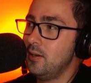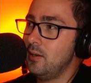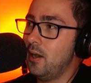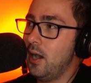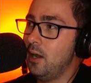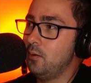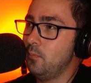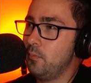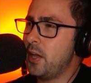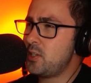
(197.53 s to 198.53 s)

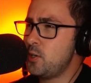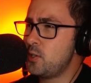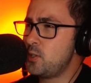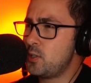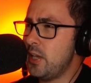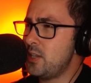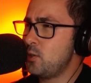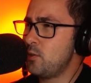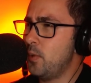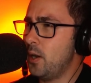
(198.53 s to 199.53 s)
that's
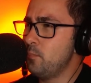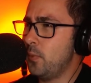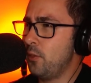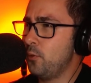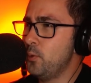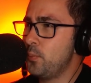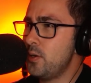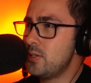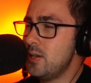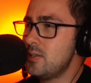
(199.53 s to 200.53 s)
sort of my thought
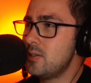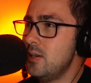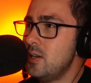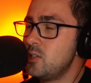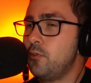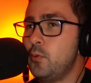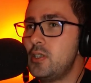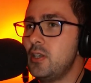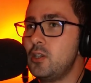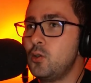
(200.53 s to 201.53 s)
process. So if we
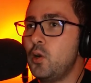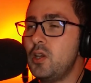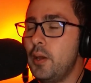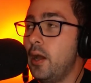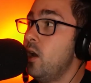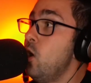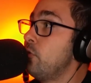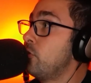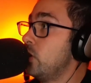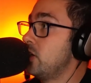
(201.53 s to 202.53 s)
start talking about,
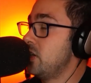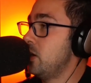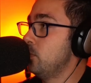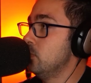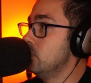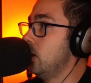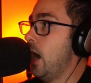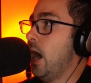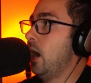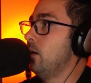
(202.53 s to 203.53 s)
for example,
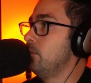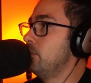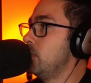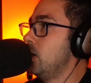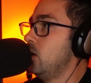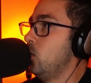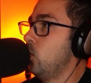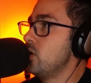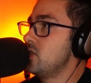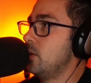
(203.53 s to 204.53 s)

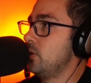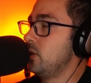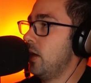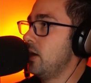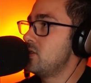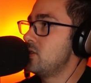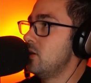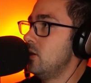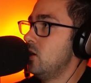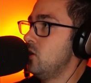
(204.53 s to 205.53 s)
what's something that's
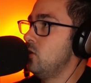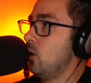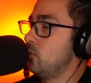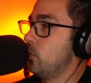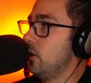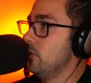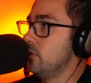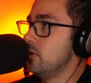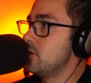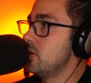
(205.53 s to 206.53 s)
not
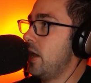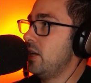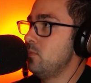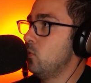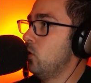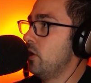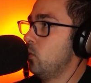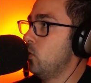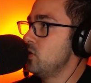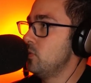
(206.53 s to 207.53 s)
relevant anymore that
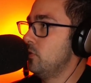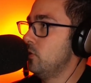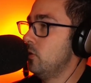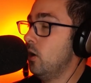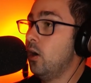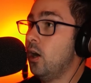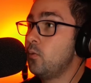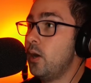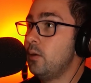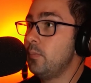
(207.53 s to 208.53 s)
was before. Oh,
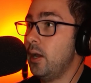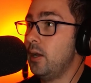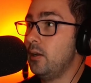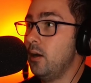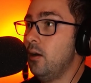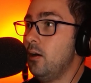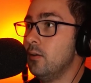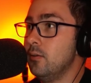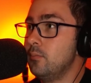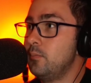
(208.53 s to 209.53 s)
Harambe.
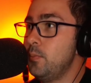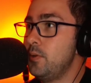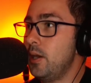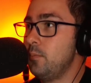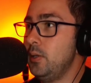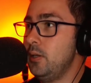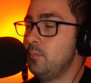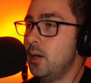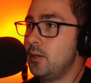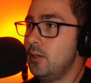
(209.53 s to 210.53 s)
Oh, remember that big
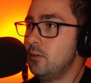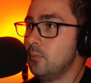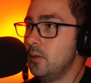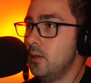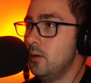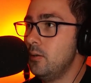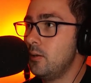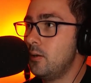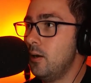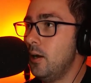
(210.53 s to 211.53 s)
monkey gorilla
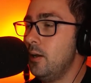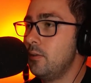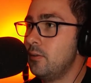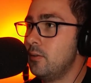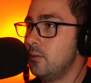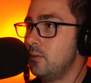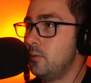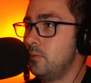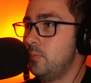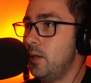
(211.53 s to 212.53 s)
guy?
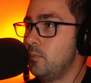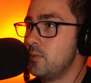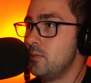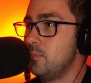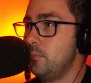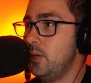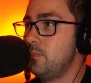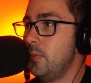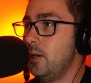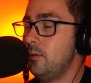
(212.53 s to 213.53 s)
And it was the big
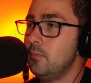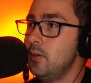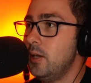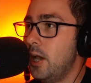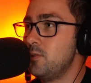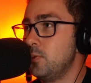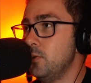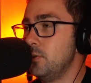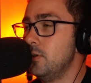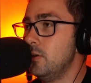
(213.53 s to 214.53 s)
meme, as we
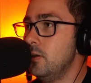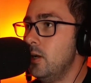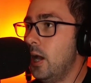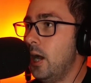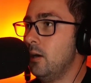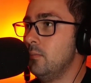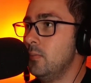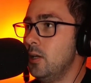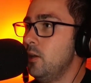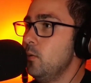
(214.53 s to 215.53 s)
all do. No
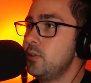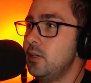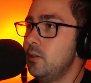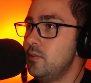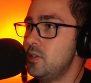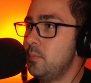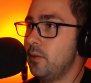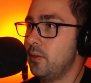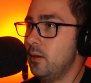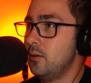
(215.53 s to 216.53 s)
one's going to give a shit
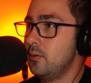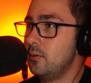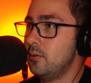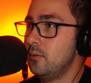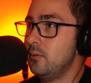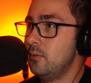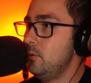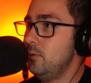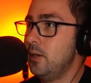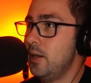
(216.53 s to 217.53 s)
about that.
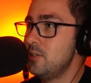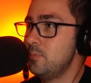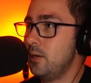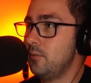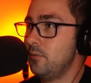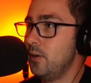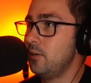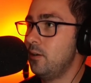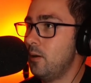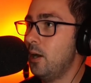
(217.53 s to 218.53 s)
Who cares about
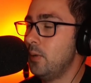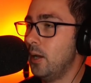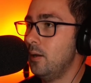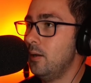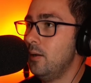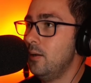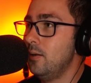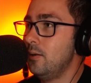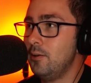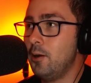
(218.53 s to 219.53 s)
fucking Harambe?
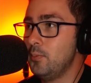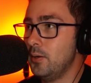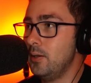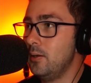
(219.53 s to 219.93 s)
Nobody.